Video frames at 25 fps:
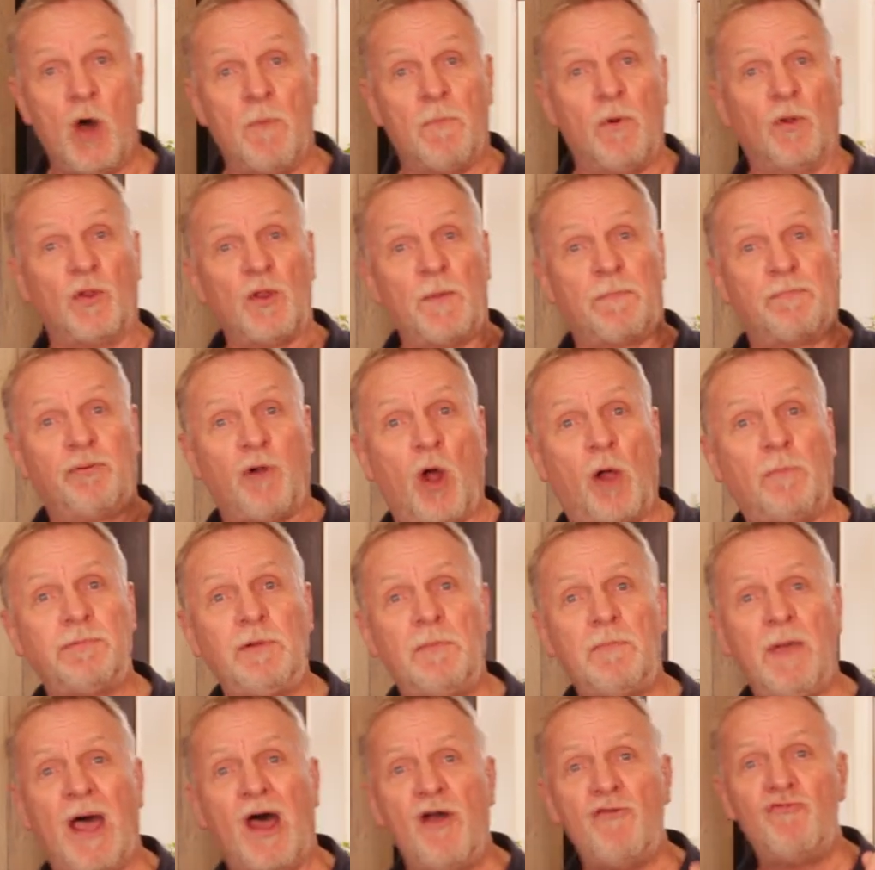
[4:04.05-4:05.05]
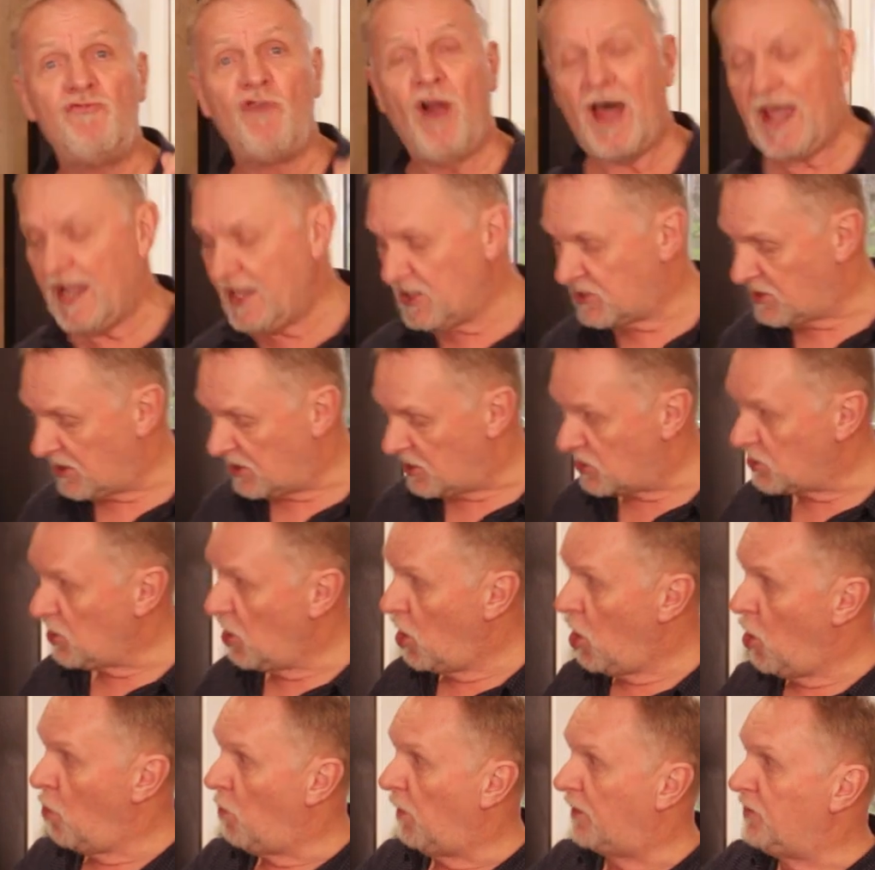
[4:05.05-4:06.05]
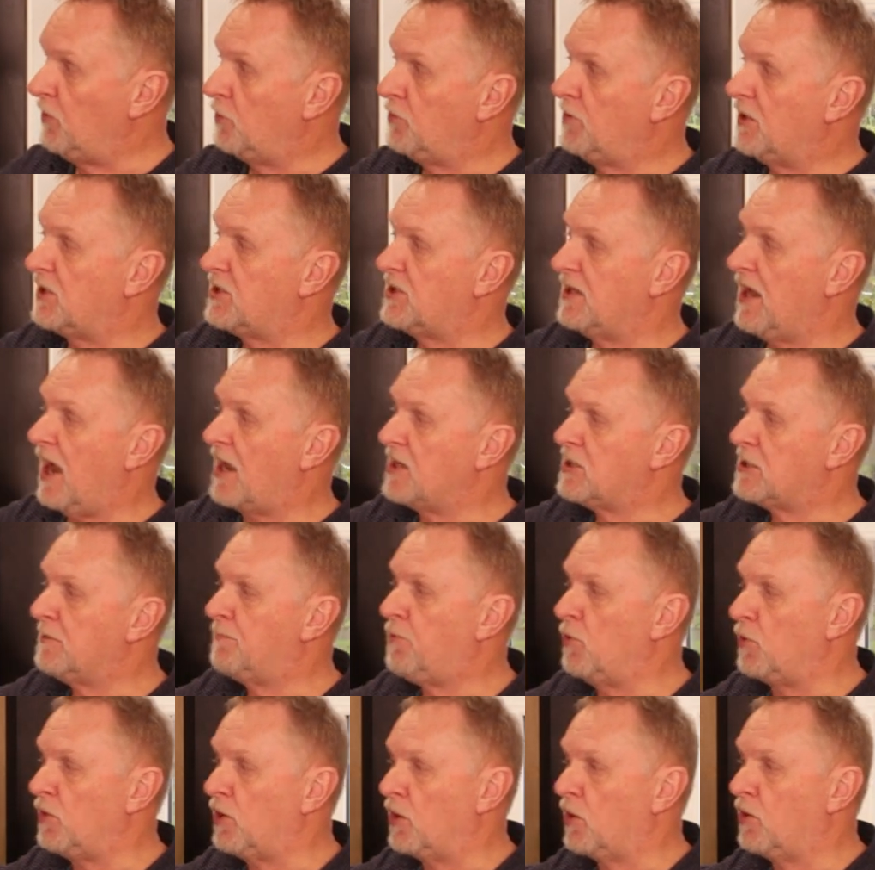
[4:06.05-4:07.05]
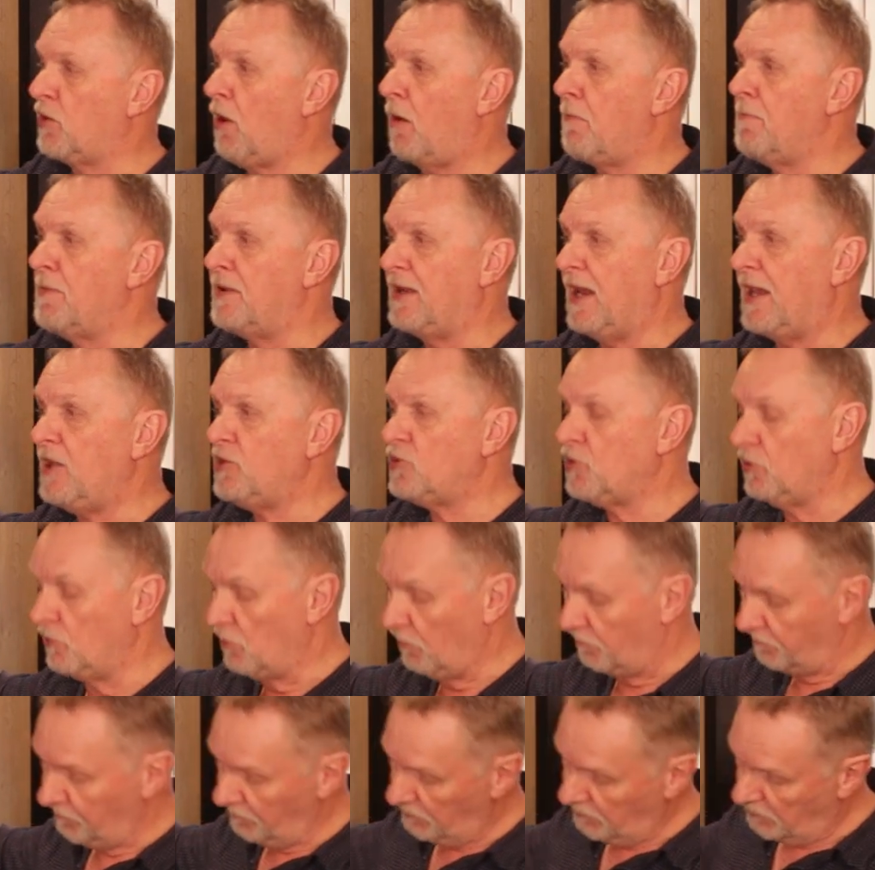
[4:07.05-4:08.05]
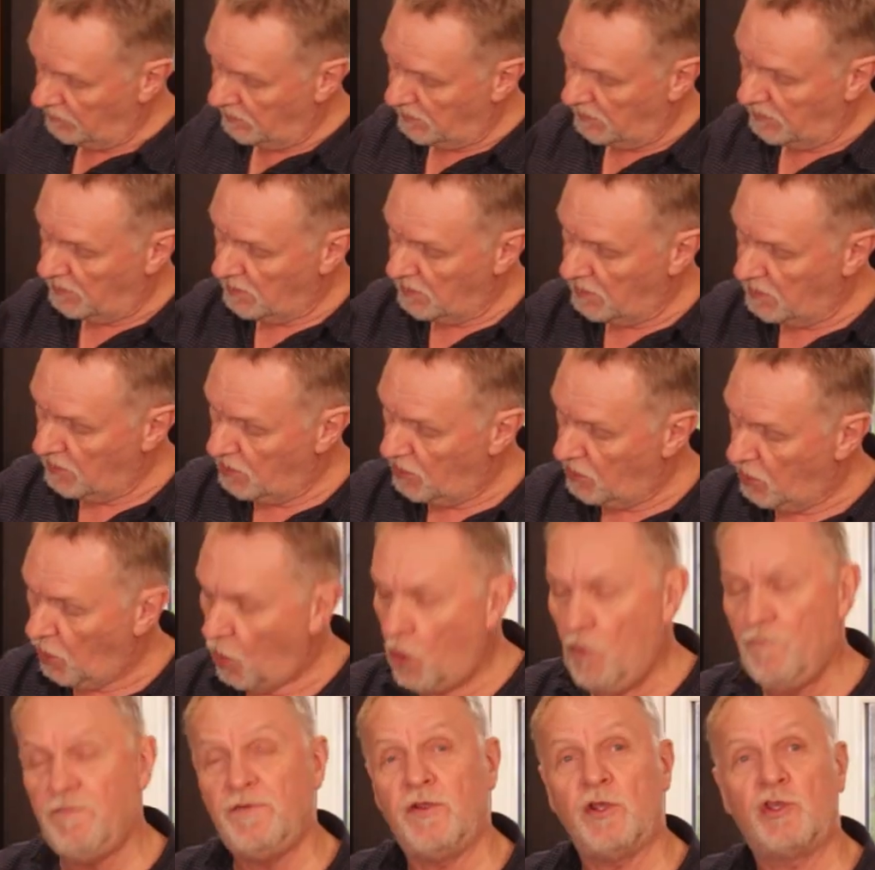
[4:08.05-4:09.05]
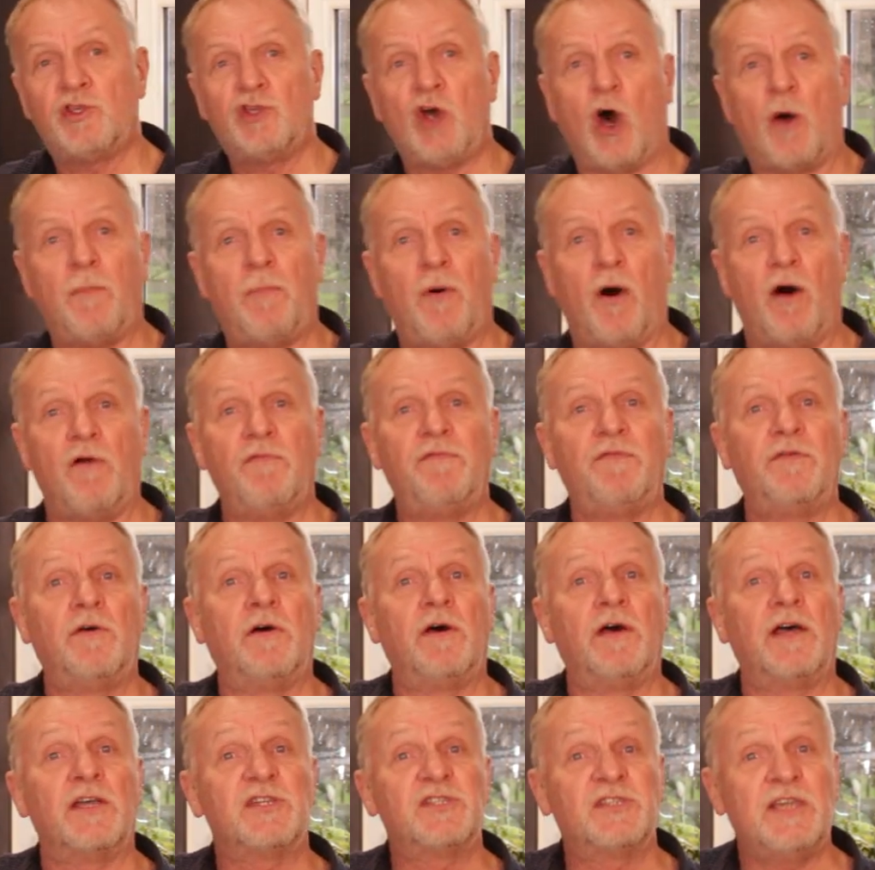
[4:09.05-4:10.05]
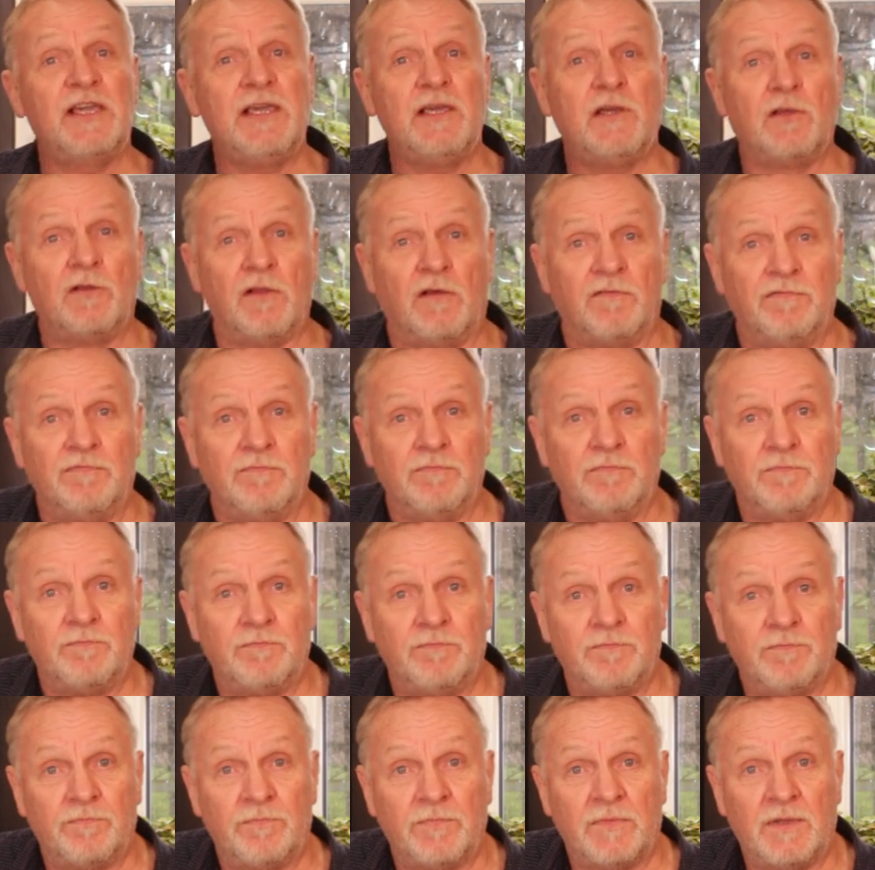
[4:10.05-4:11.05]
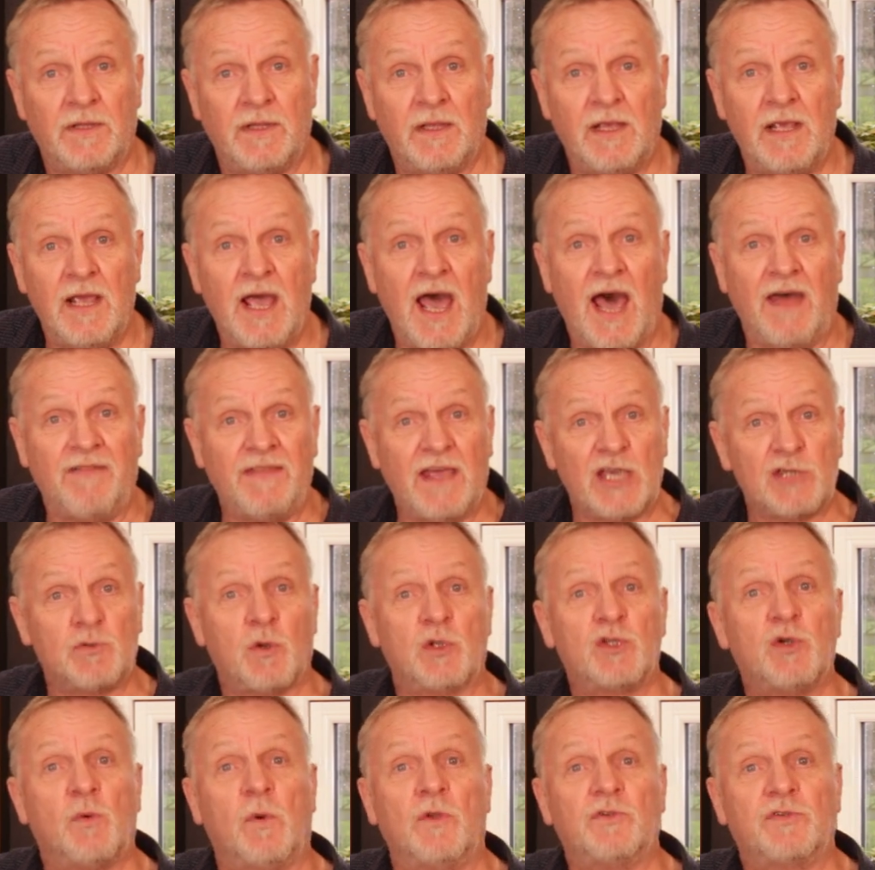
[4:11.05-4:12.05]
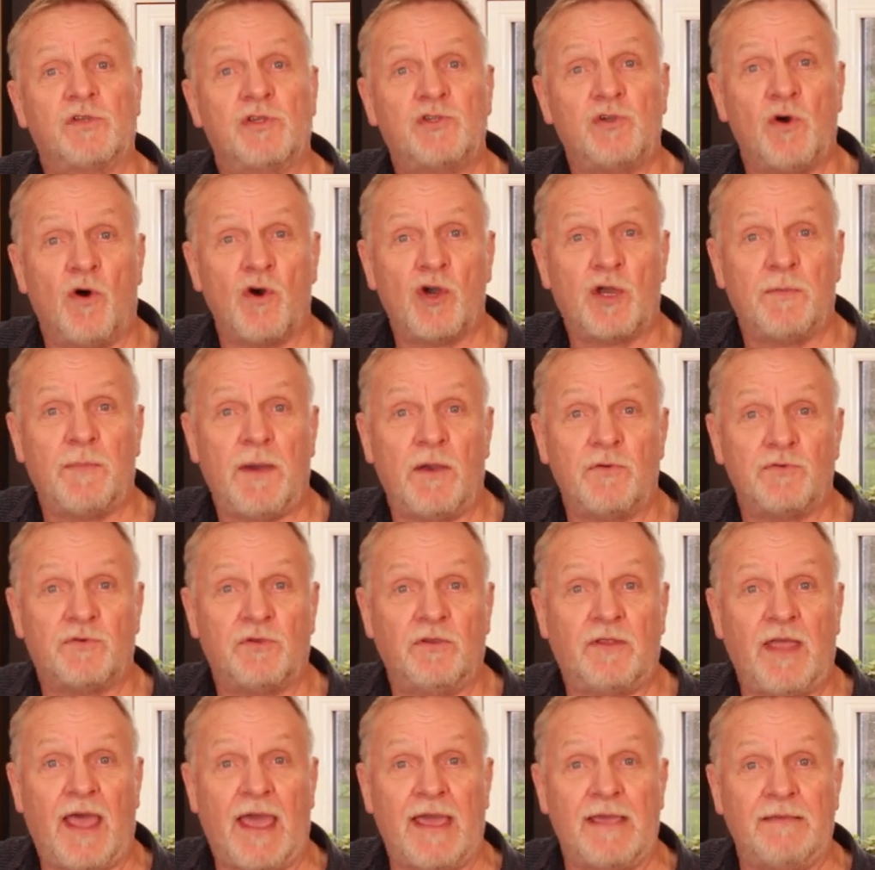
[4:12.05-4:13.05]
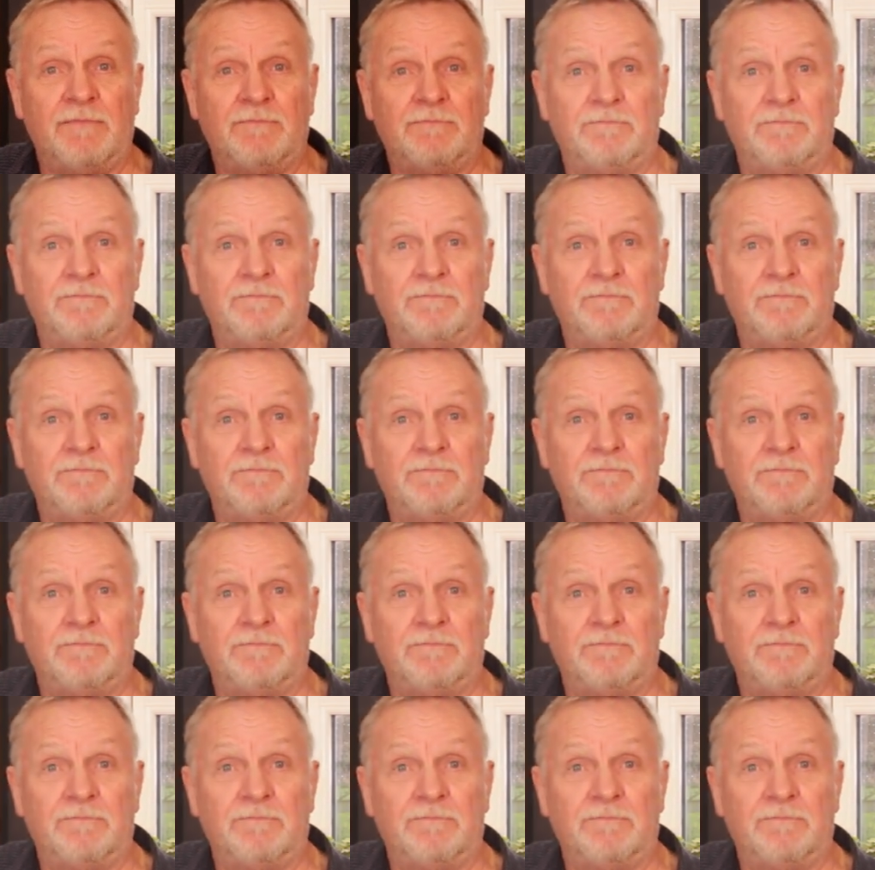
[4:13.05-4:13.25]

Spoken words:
But the problem arises when you decide to put your combination oven over the top of a single oven. And that's what I want to talk about today.